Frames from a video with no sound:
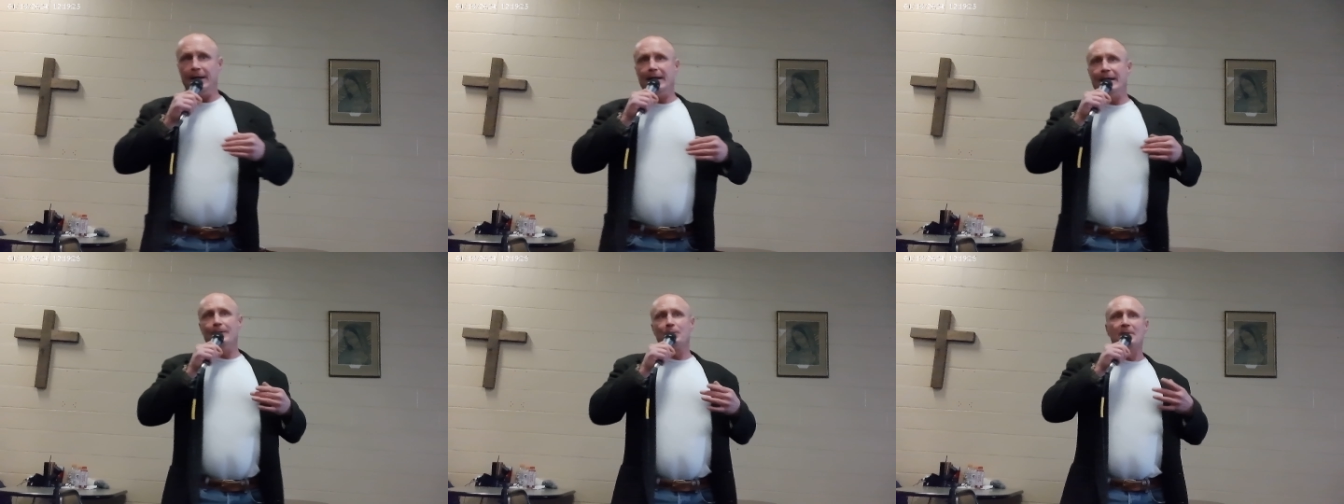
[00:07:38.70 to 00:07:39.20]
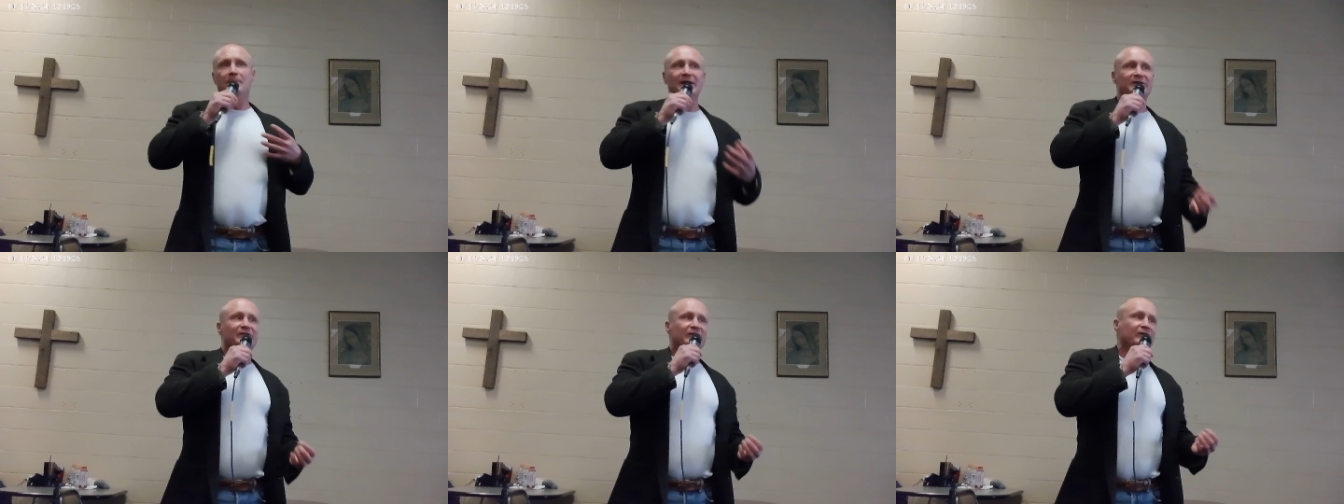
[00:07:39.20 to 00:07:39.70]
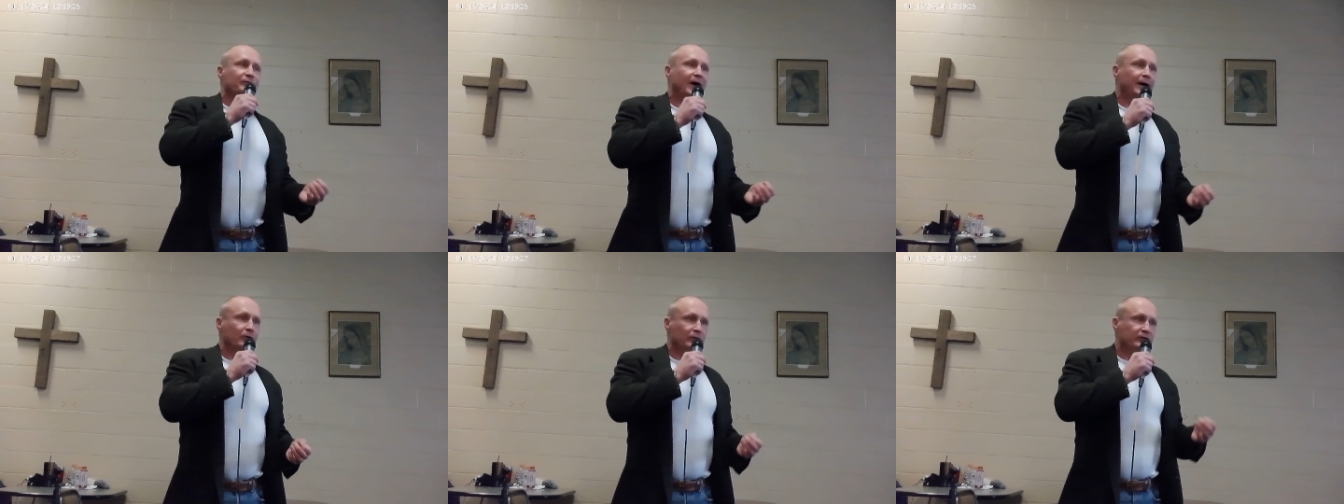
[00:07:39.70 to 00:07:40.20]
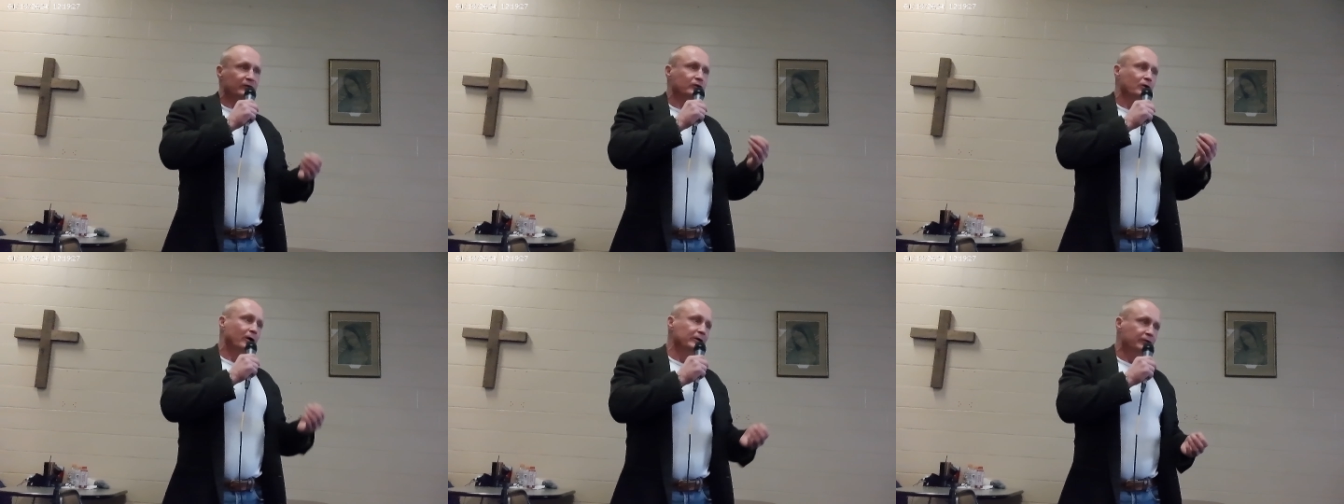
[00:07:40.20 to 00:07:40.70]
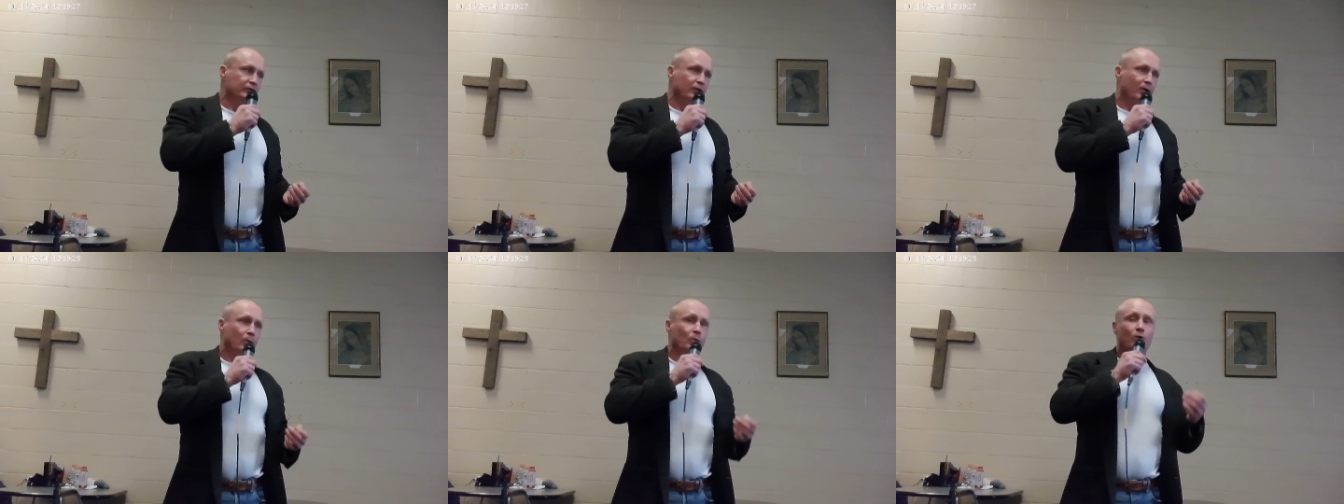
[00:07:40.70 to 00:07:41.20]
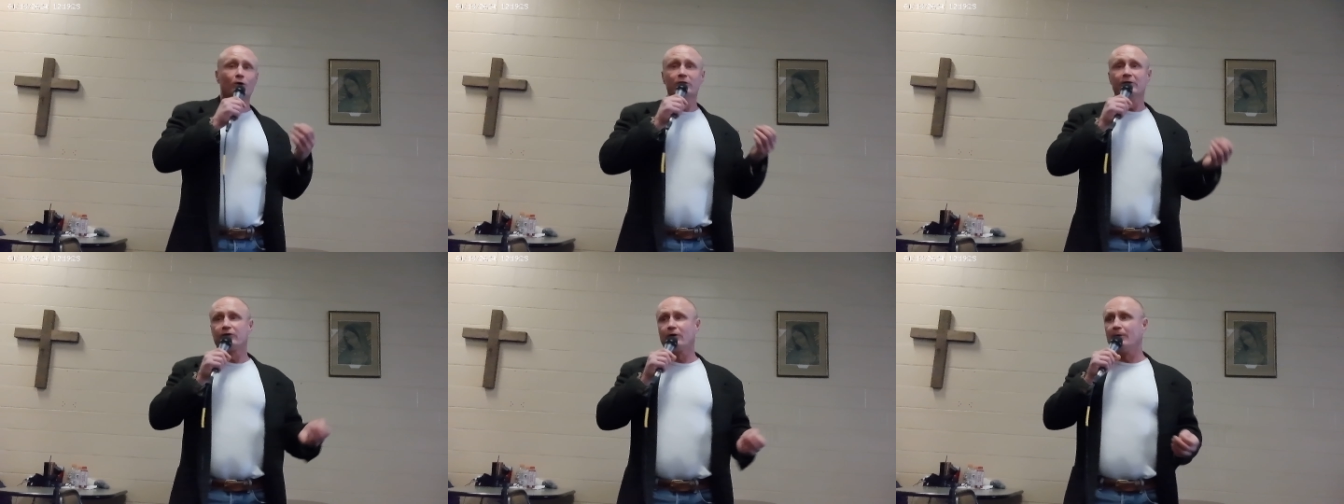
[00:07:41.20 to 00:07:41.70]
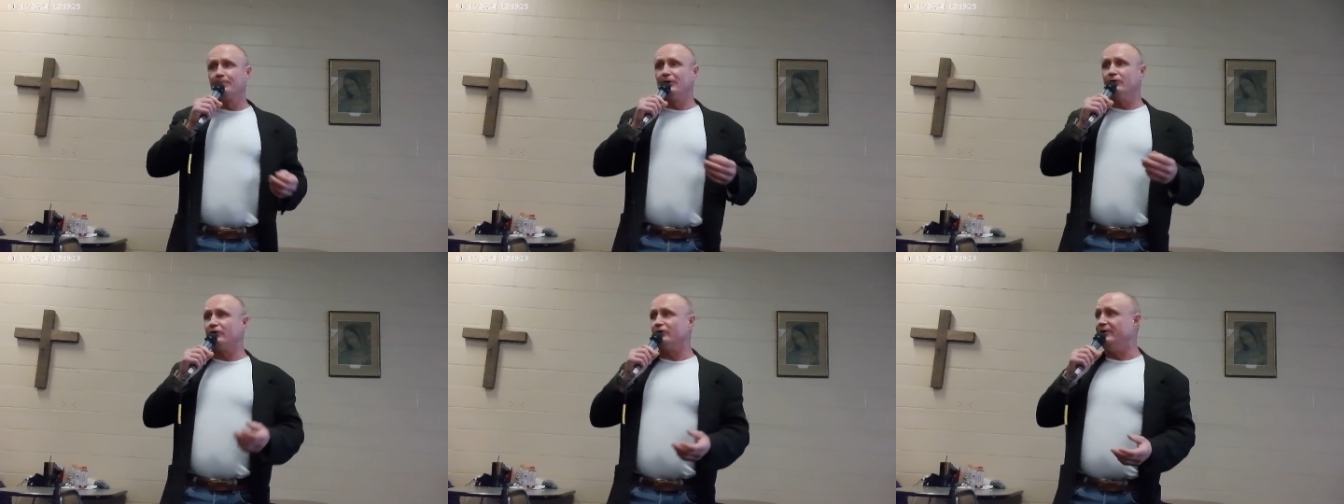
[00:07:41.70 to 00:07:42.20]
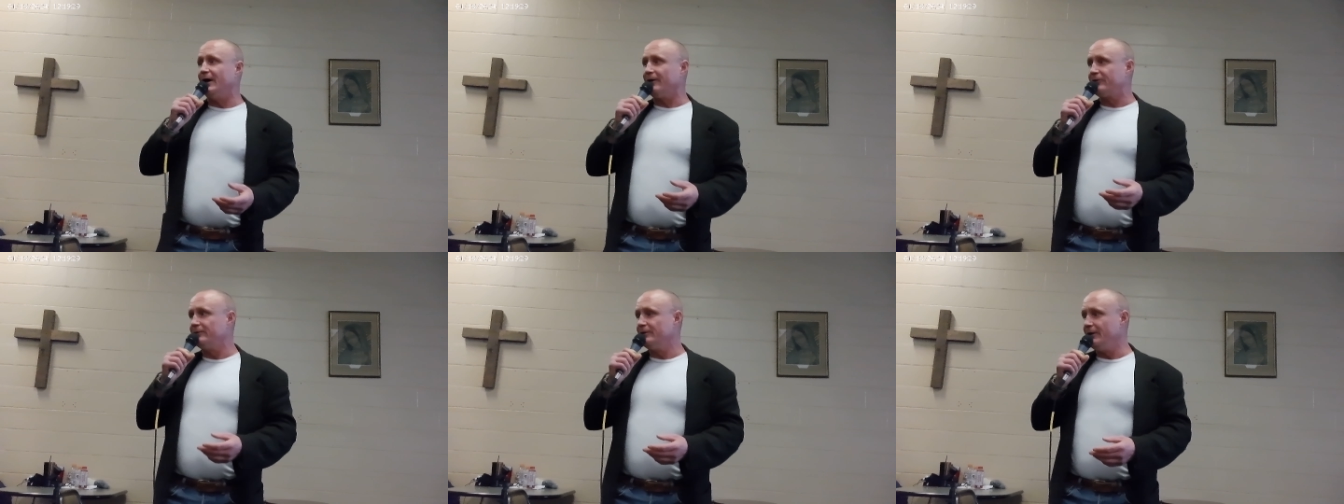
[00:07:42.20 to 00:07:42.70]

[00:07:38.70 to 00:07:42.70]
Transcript: it, repentance is vital. It says godly sorrow, worldly sorrow produces death.